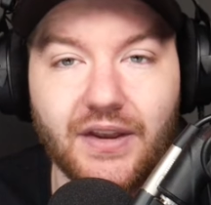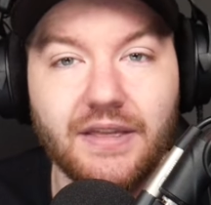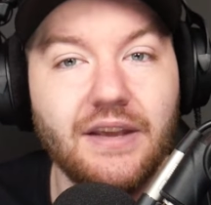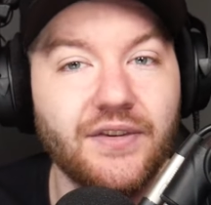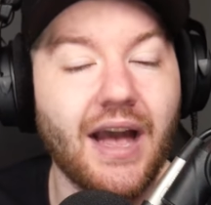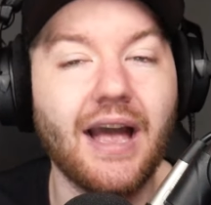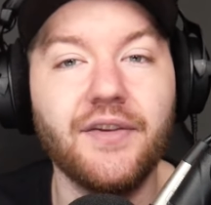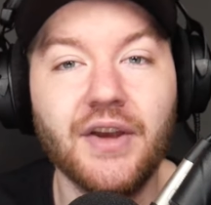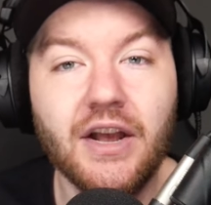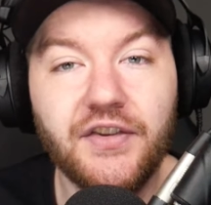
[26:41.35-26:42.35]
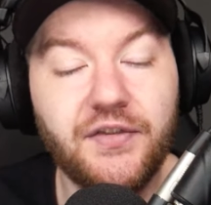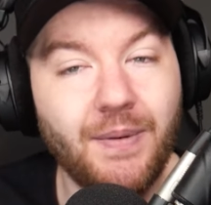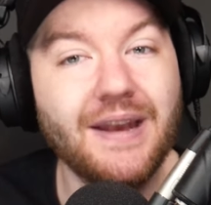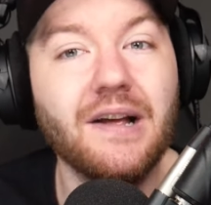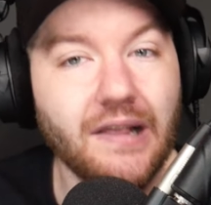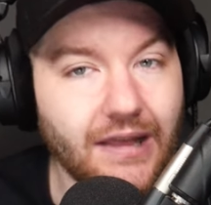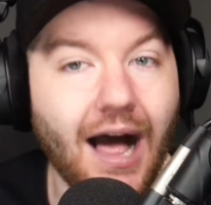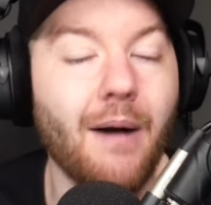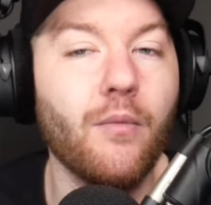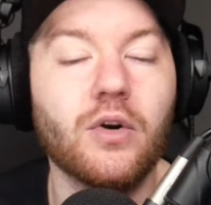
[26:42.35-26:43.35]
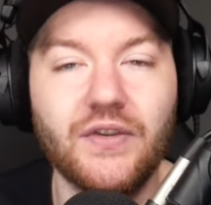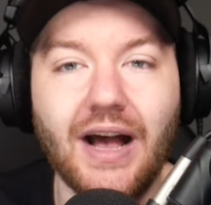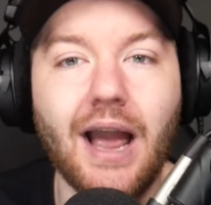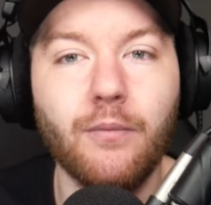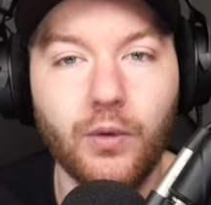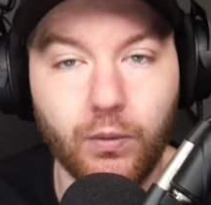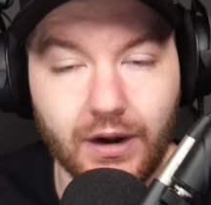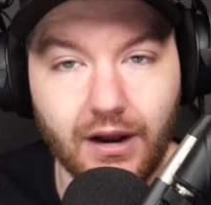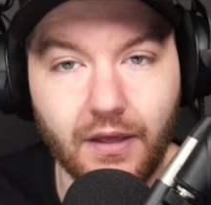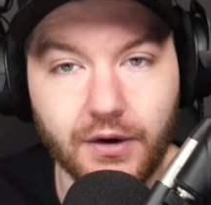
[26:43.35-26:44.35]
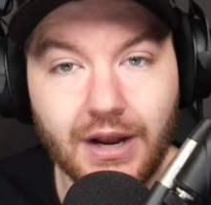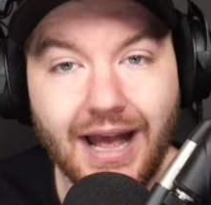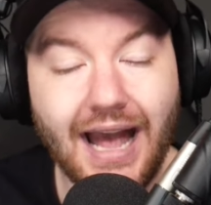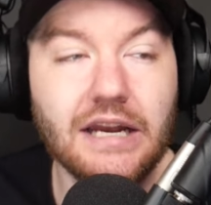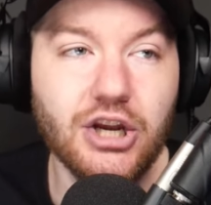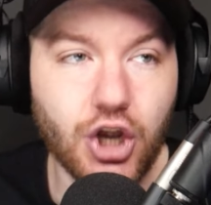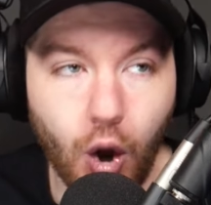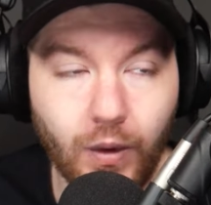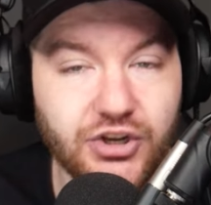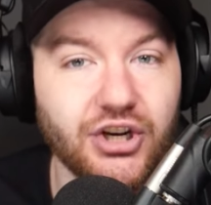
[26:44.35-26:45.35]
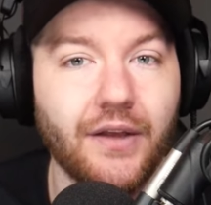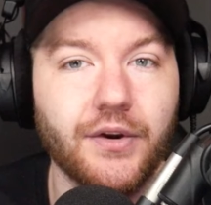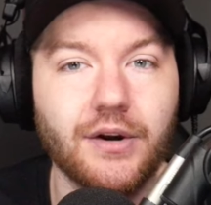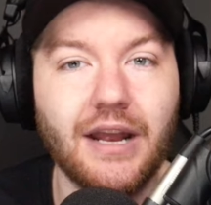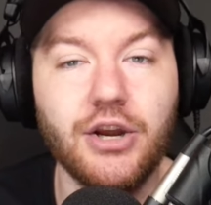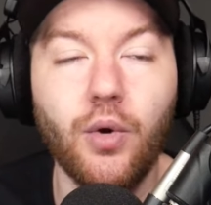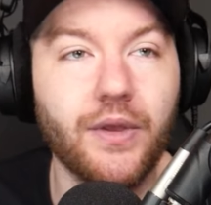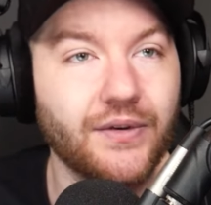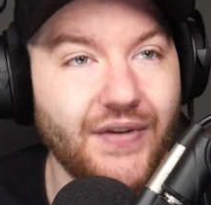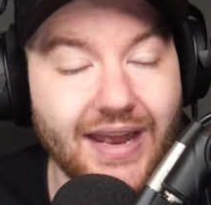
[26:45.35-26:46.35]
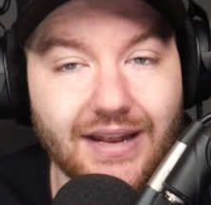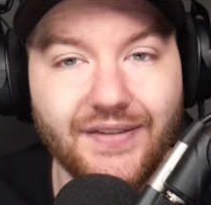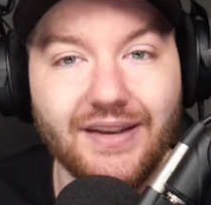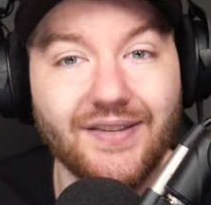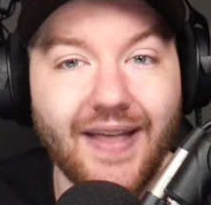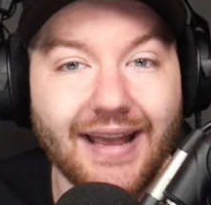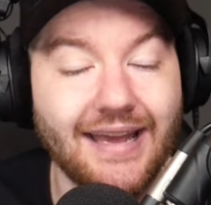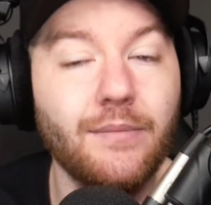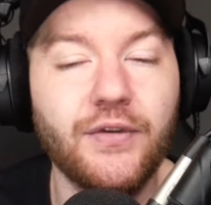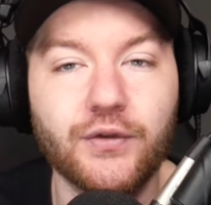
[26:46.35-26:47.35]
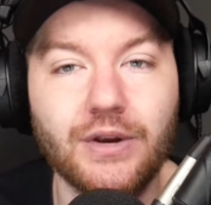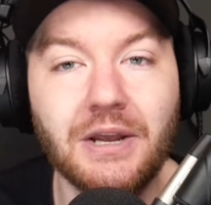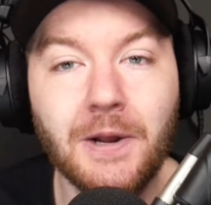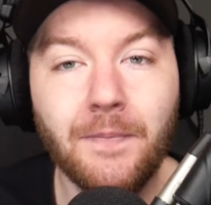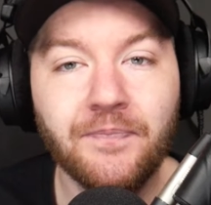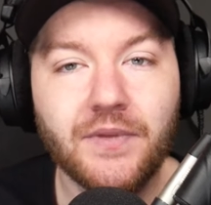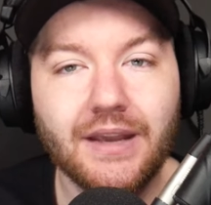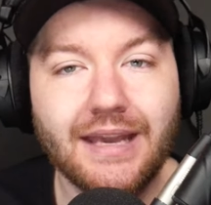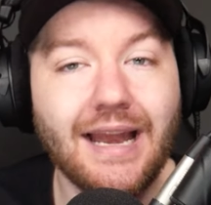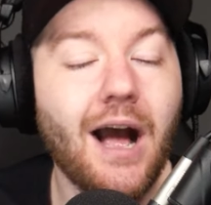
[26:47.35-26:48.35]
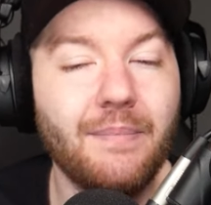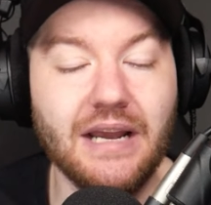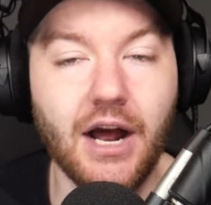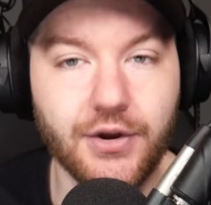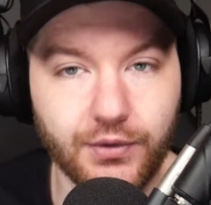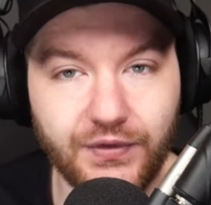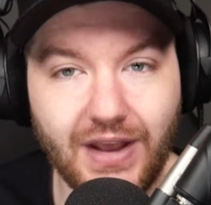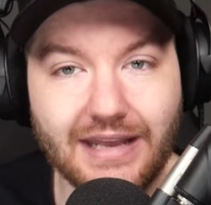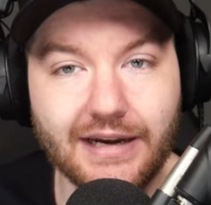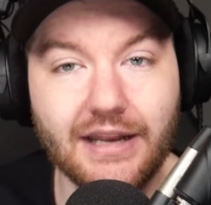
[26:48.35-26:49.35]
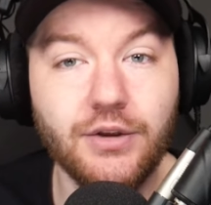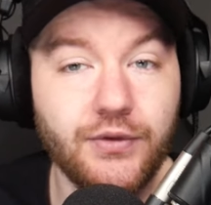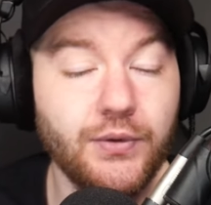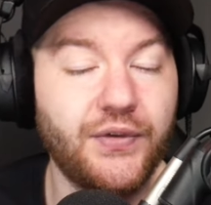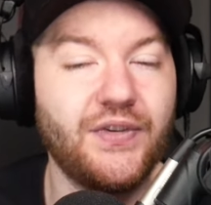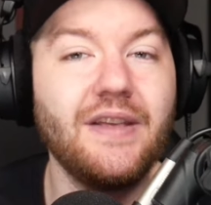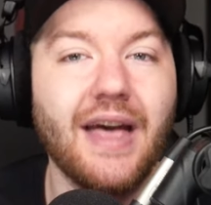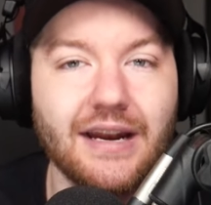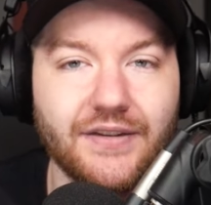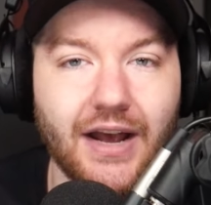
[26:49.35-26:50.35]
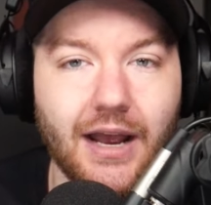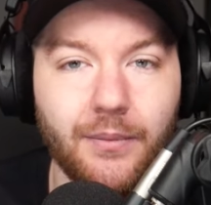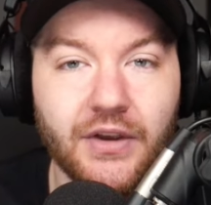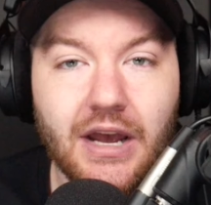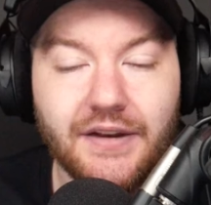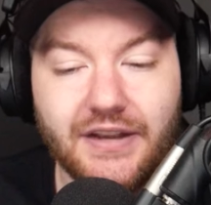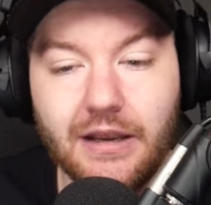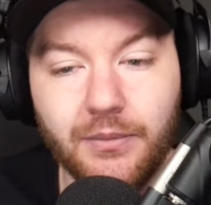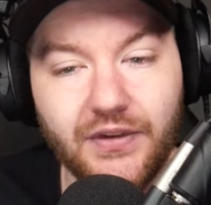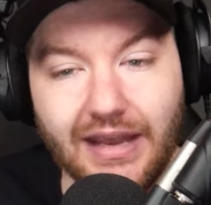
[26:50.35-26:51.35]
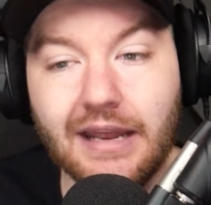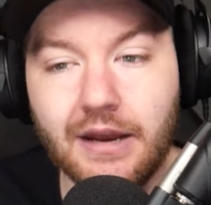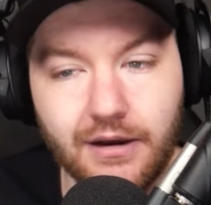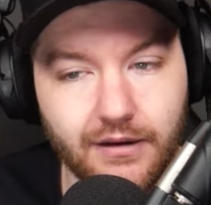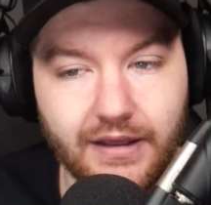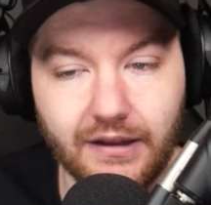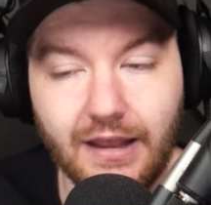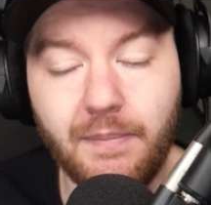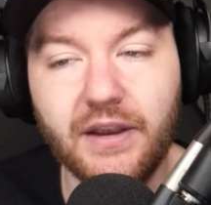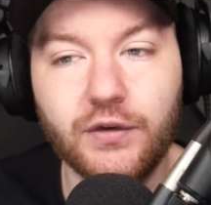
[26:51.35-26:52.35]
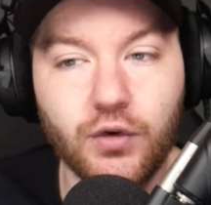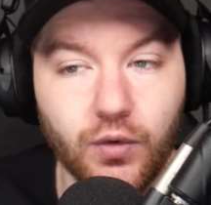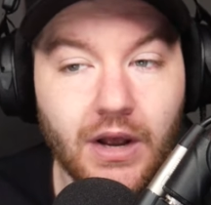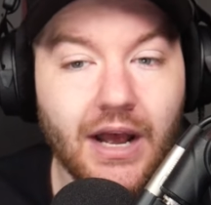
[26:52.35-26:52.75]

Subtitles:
Like, these guys spend a lot more time with one another and know each other and know their tendencies, and that chemistry cannot be understated. And you do see that at times, teams in the Olympics who